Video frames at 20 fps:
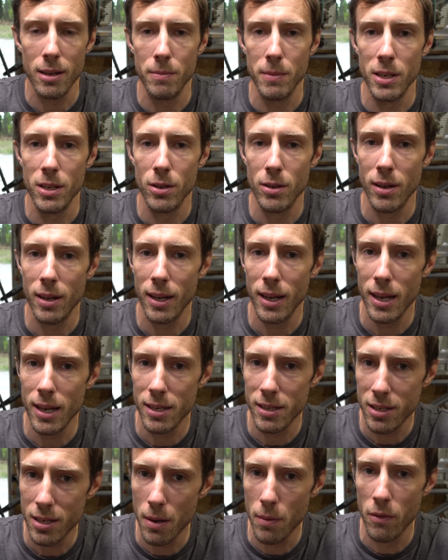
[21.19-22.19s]
I mean, you can
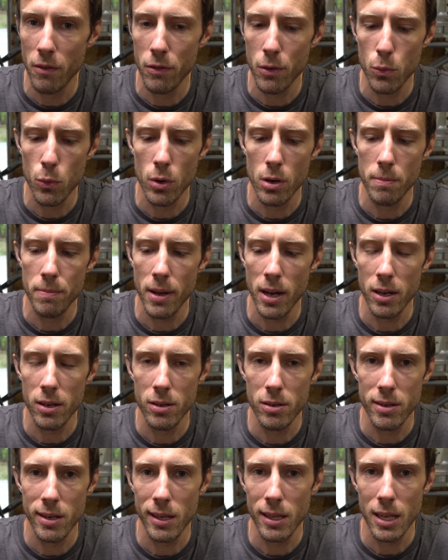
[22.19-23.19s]
get some of the warp out
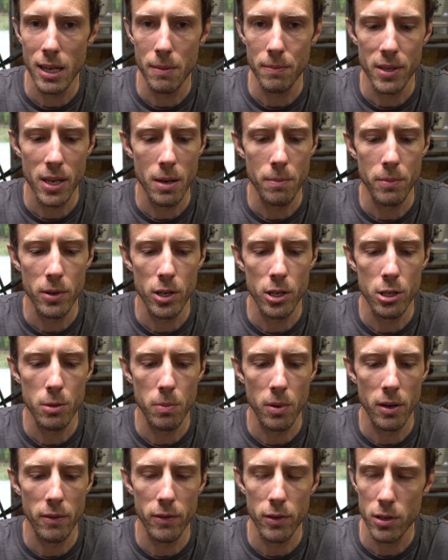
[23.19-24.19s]
using clamp tempers,
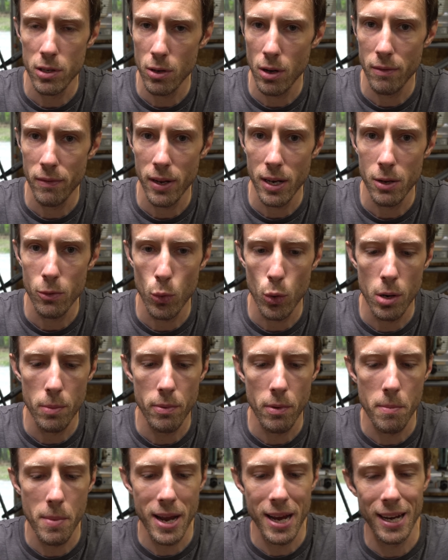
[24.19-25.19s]
but if you still have any
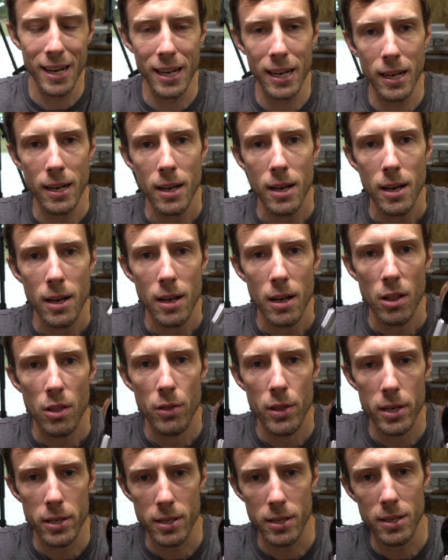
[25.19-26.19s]
warp remaining,
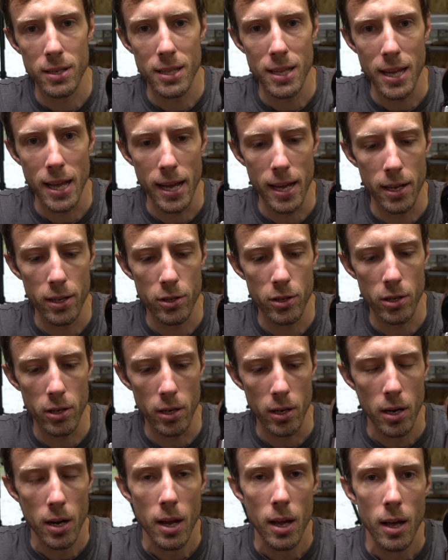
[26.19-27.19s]
this is the answer.